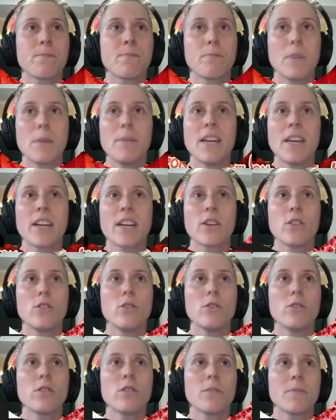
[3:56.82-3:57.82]
maybe I could
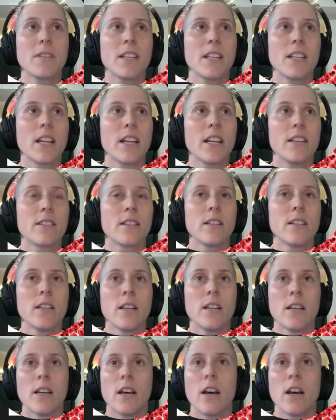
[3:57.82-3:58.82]
do something that is
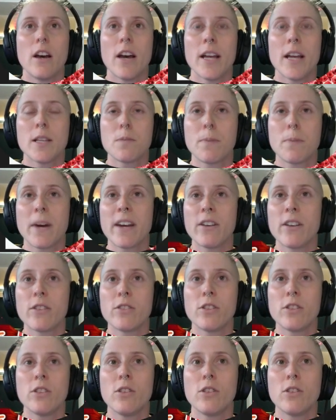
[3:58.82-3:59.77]
inspired,